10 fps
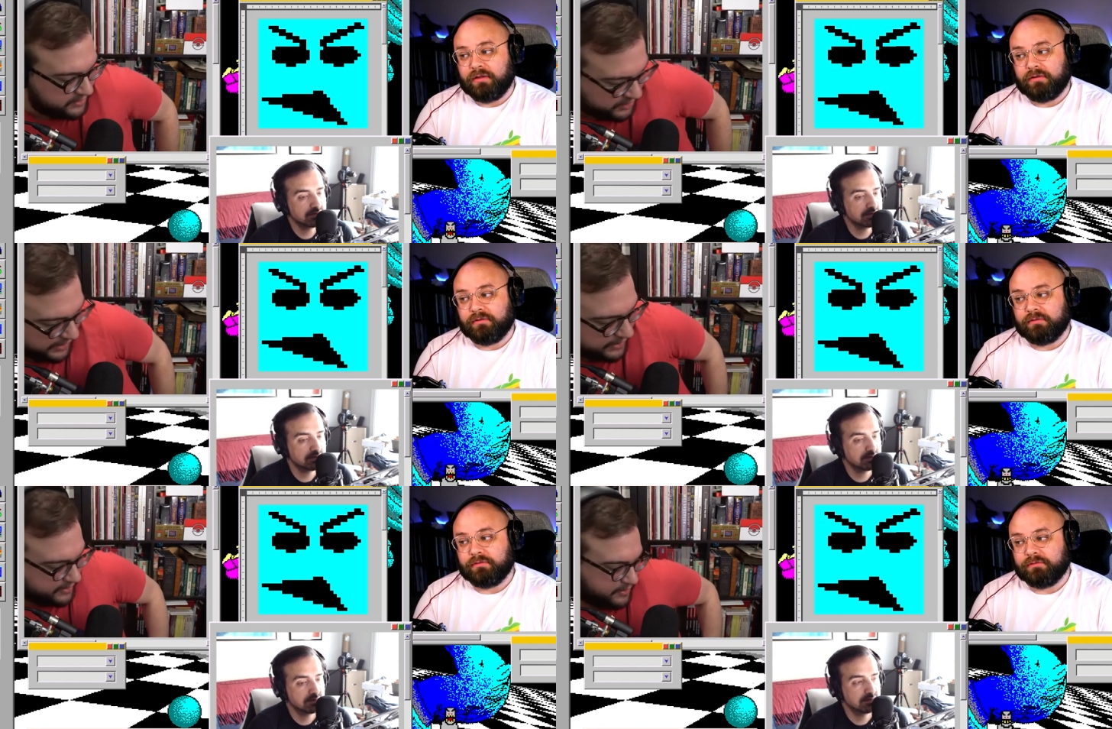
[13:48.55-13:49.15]

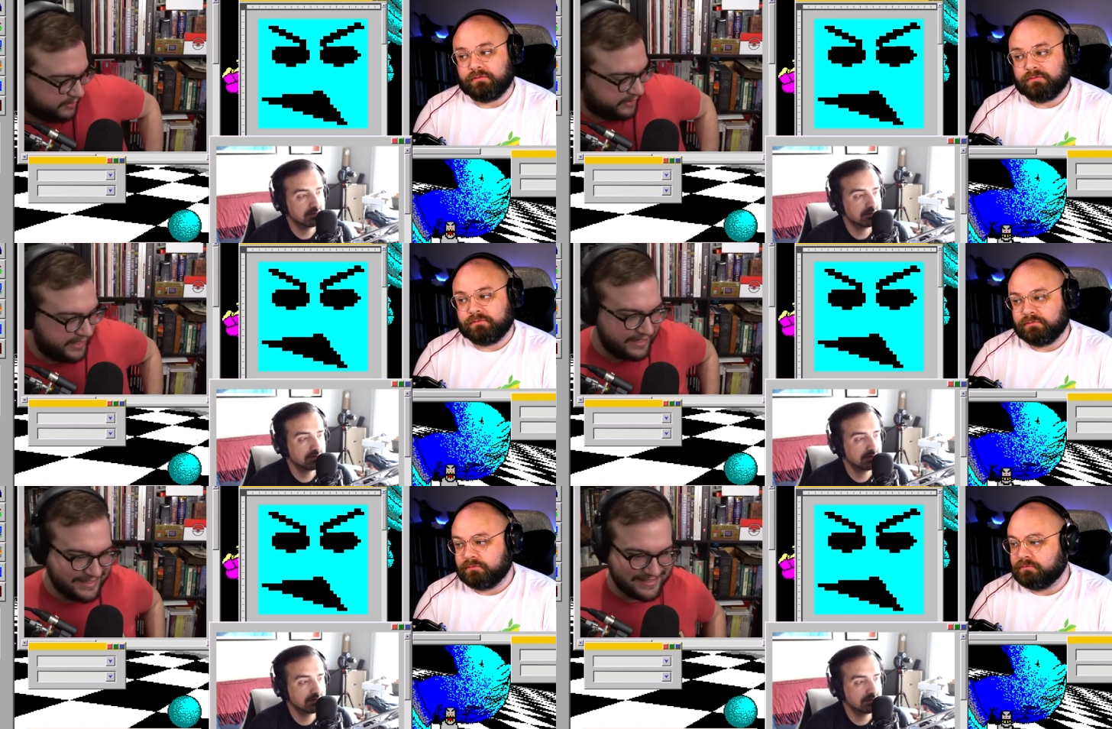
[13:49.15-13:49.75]
Speaker 1: Jake.
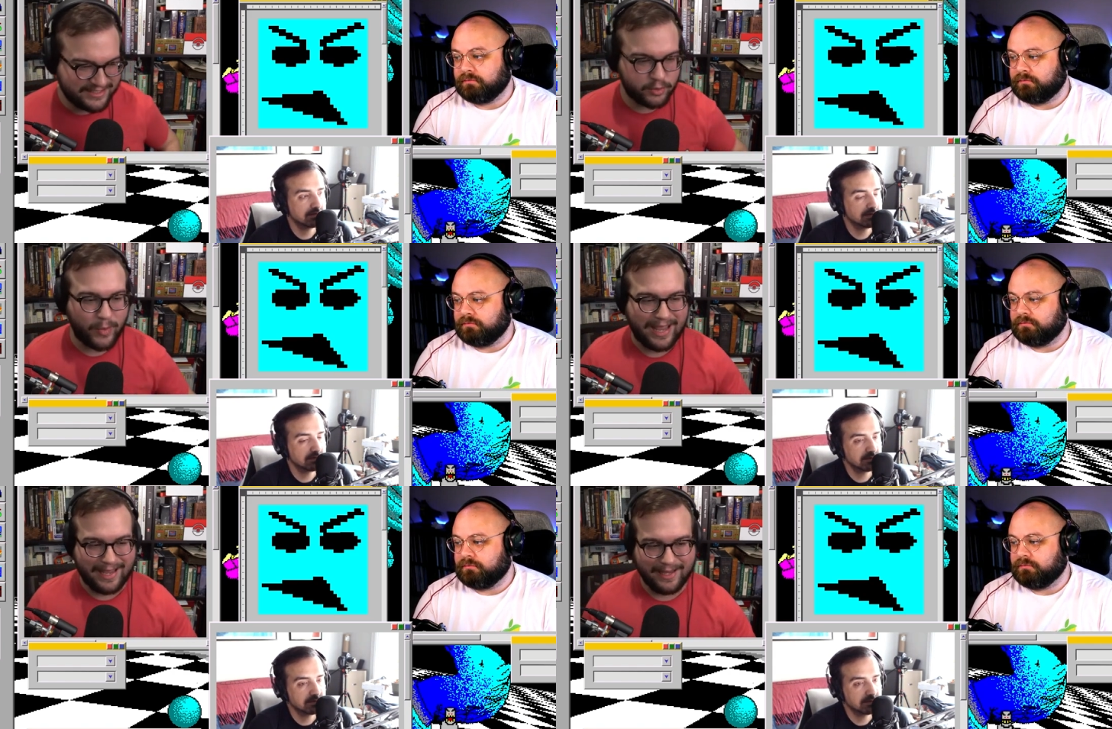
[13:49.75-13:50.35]

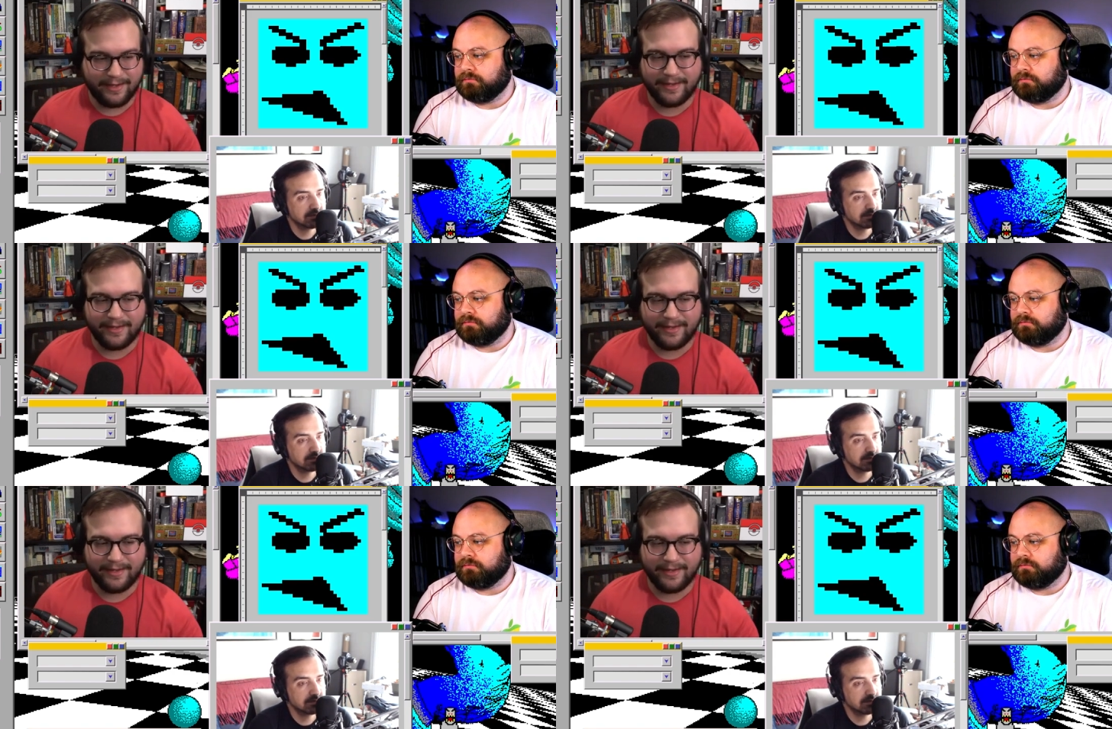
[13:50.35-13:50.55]
Kingsway, King's